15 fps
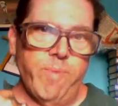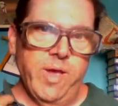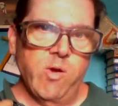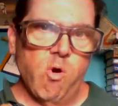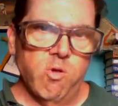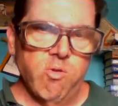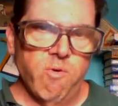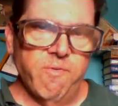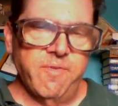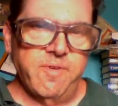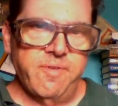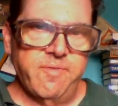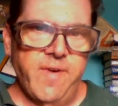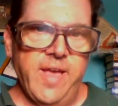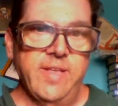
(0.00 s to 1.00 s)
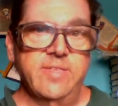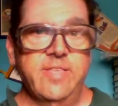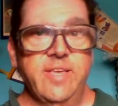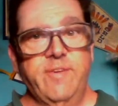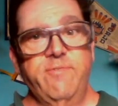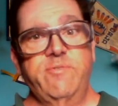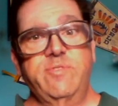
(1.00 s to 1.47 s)
all over his face,
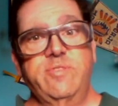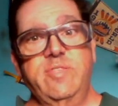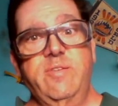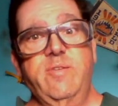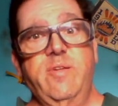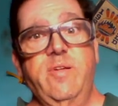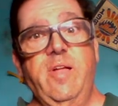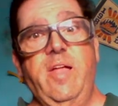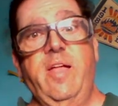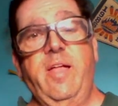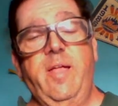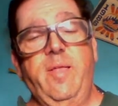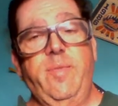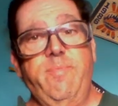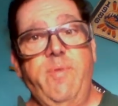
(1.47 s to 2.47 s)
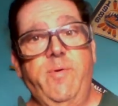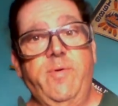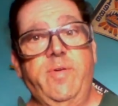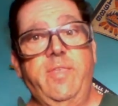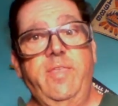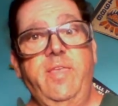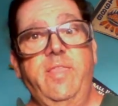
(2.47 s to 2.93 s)
like it was an
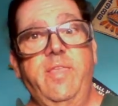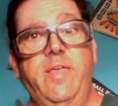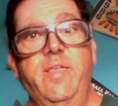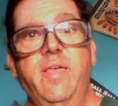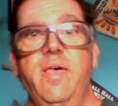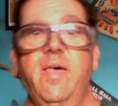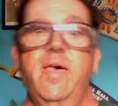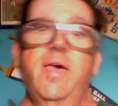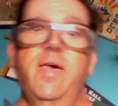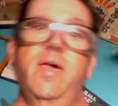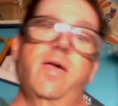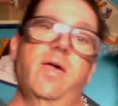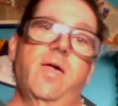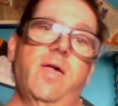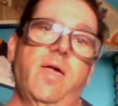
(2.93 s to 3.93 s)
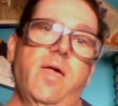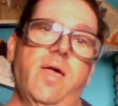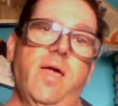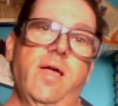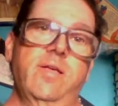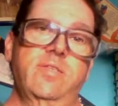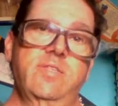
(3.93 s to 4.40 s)
American Indian,
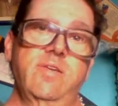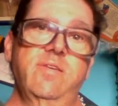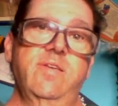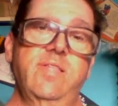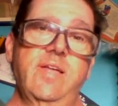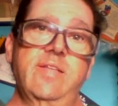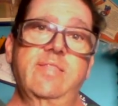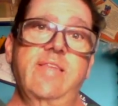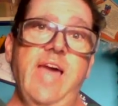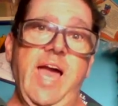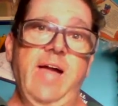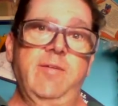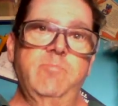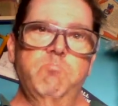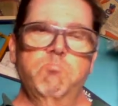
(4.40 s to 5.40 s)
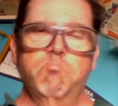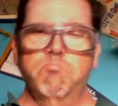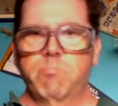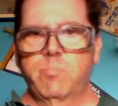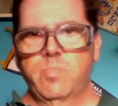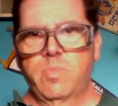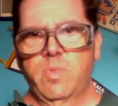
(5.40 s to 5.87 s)
something like that,
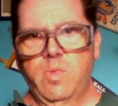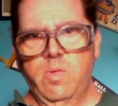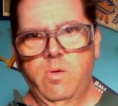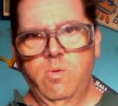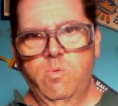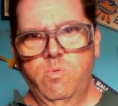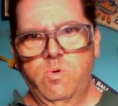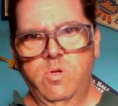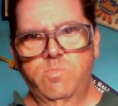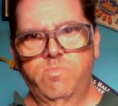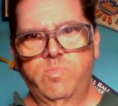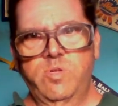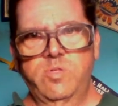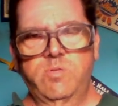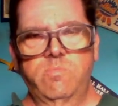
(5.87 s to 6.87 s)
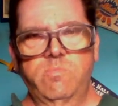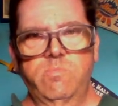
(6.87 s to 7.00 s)
would be.